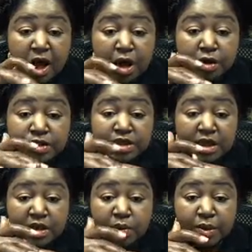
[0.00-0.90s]
Also,
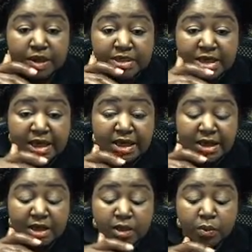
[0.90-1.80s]
then you want to take
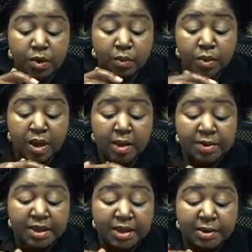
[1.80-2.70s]
it and you want to rub
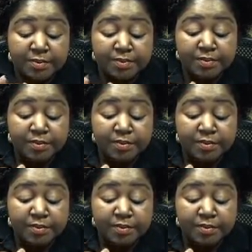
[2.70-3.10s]
in